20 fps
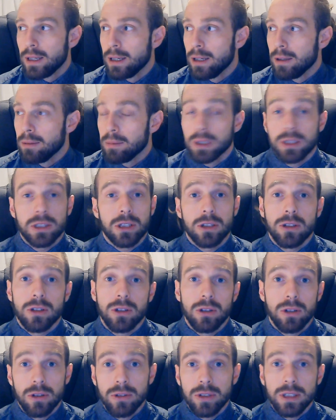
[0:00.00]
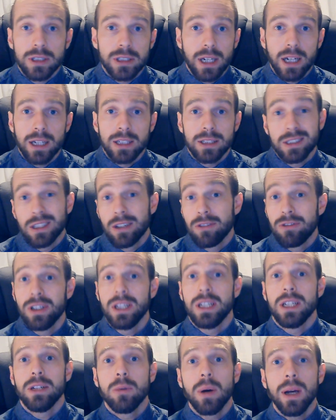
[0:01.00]
it's good to learn this kind of stuff
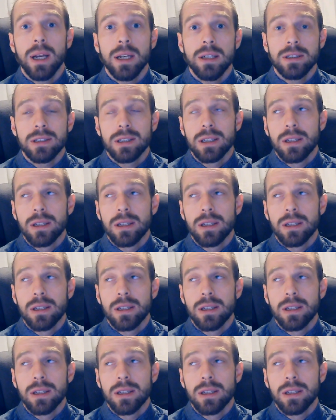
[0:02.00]
anyways,